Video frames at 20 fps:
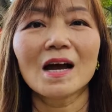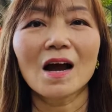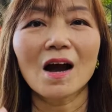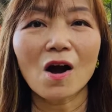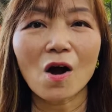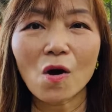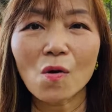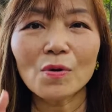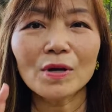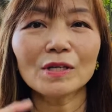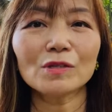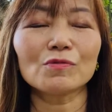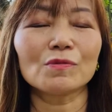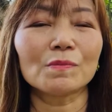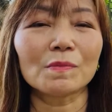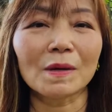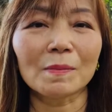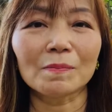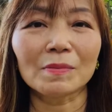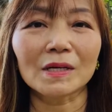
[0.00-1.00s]
Always
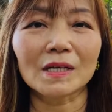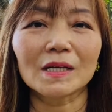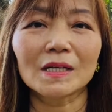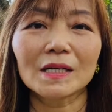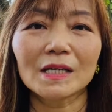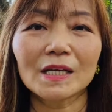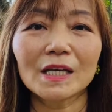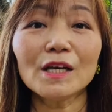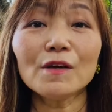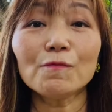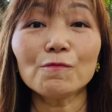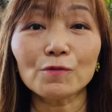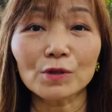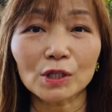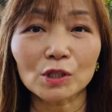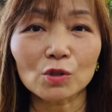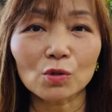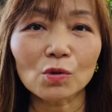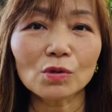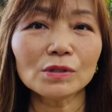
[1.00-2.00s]
remember, if
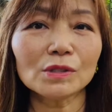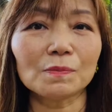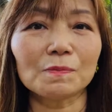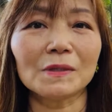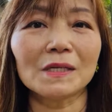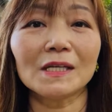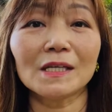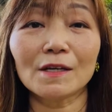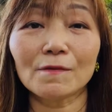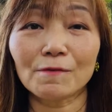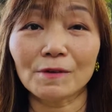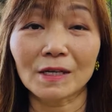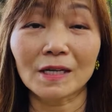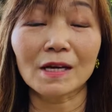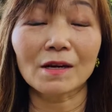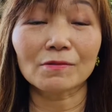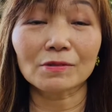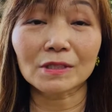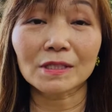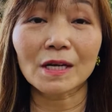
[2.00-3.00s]
we don't believe
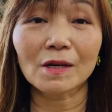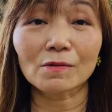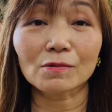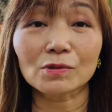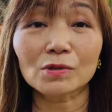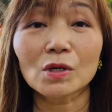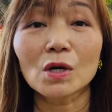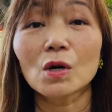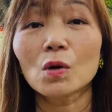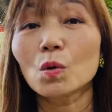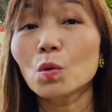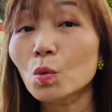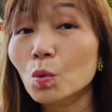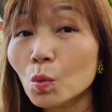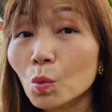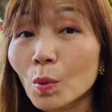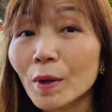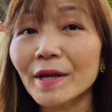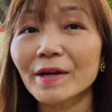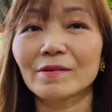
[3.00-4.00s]
in ourselves, who
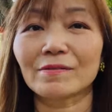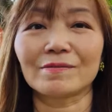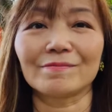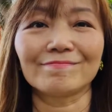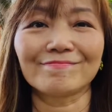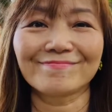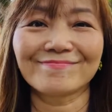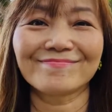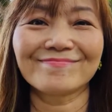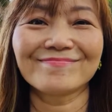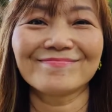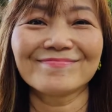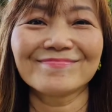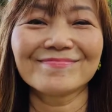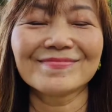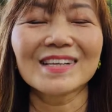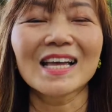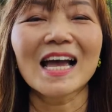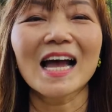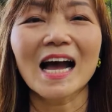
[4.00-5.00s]
will?
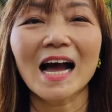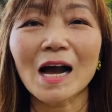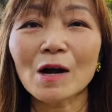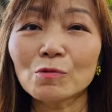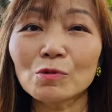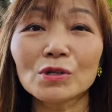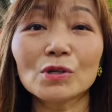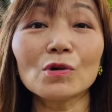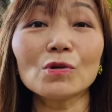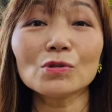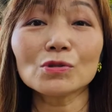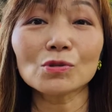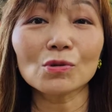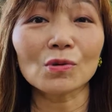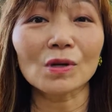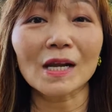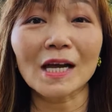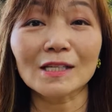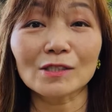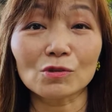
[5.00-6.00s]
I would also
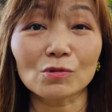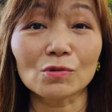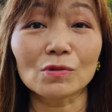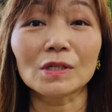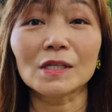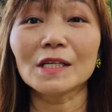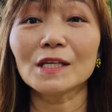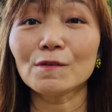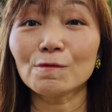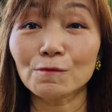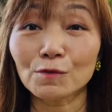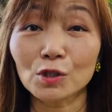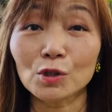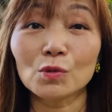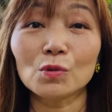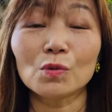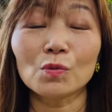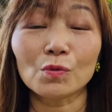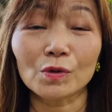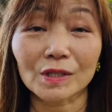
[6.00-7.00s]
like to leave
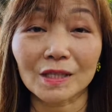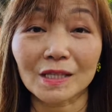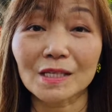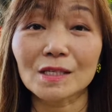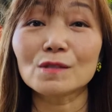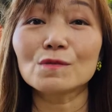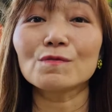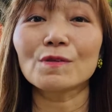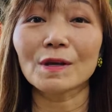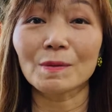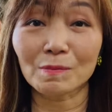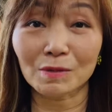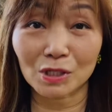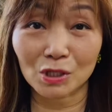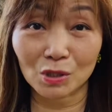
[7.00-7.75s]
you with this famous